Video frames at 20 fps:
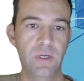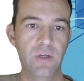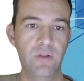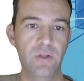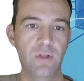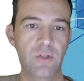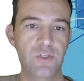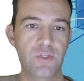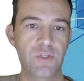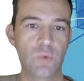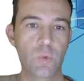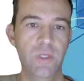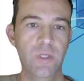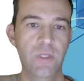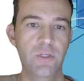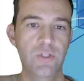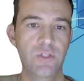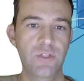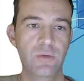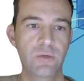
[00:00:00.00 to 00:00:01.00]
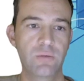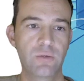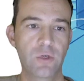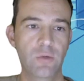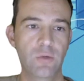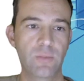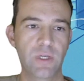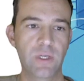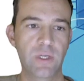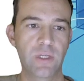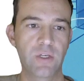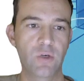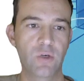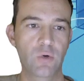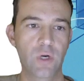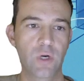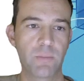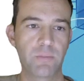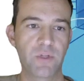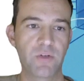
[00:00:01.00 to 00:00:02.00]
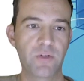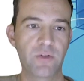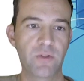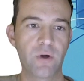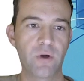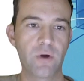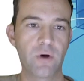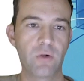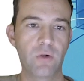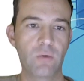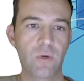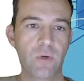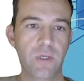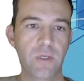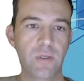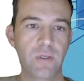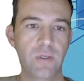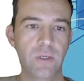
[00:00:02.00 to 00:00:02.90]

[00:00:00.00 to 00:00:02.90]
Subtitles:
The sweetest aroma had crept into the hallway.